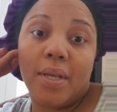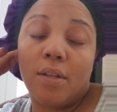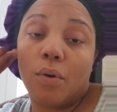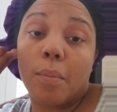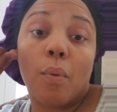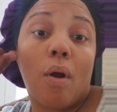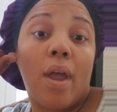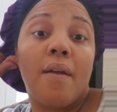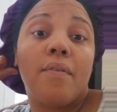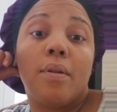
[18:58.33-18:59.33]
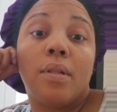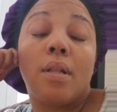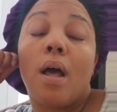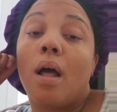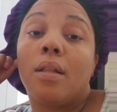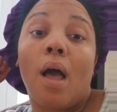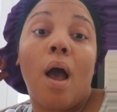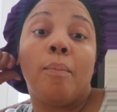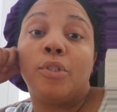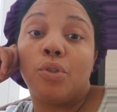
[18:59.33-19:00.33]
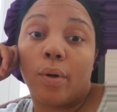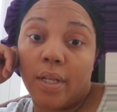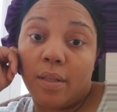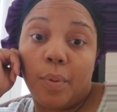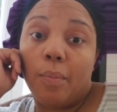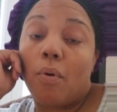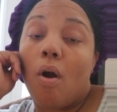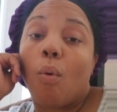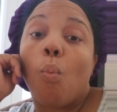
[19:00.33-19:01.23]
don't get me wrong, majority of the people are